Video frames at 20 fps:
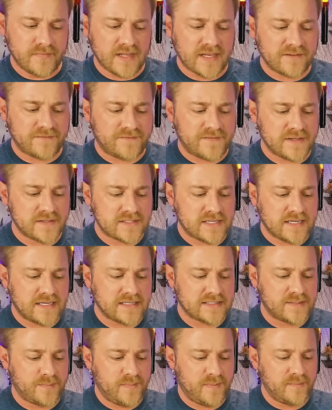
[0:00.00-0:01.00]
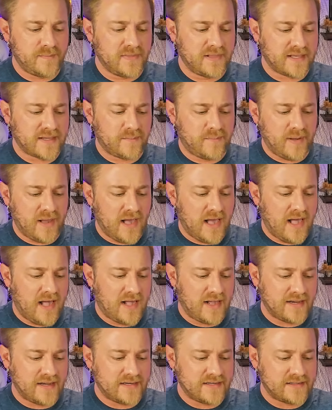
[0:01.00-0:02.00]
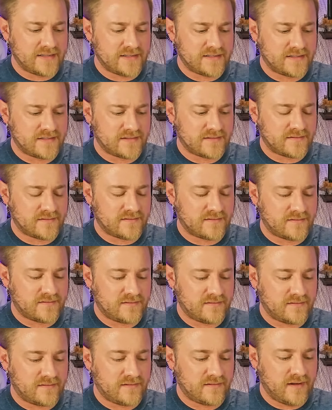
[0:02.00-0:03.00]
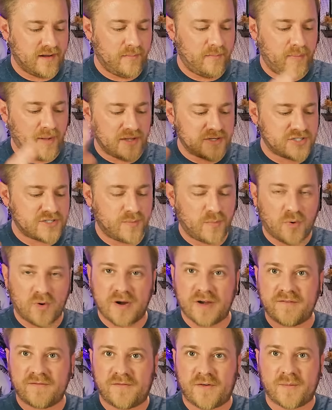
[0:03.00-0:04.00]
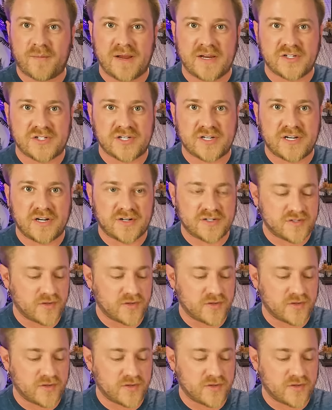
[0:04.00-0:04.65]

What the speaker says: it's like behind a bunch more information here.